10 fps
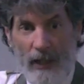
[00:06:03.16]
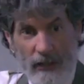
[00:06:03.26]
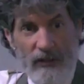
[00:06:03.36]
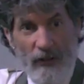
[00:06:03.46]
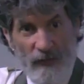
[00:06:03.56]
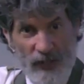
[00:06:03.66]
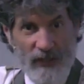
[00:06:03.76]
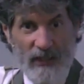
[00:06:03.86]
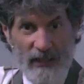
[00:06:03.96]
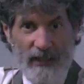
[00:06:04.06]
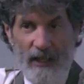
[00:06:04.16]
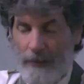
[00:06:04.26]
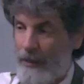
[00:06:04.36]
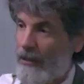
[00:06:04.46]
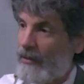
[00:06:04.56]
does physically
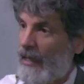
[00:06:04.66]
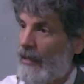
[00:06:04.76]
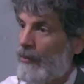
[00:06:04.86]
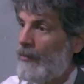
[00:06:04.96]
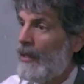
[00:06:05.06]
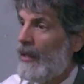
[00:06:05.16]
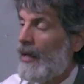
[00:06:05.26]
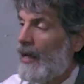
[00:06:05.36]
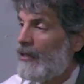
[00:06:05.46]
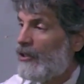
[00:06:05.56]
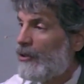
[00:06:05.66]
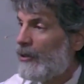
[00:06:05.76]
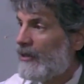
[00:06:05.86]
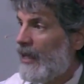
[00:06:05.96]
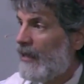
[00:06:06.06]
appear to Abram, and
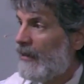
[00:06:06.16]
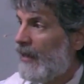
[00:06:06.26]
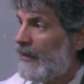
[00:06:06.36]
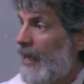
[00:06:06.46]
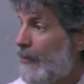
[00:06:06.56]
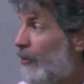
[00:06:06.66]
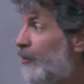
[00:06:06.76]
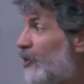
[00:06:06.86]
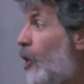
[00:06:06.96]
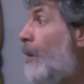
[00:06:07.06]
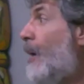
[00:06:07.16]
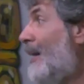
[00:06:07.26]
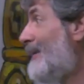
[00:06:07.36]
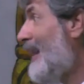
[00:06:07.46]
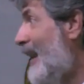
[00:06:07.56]
Yeshua said that Abram saw
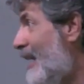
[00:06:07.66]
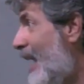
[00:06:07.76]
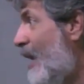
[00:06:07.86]
my day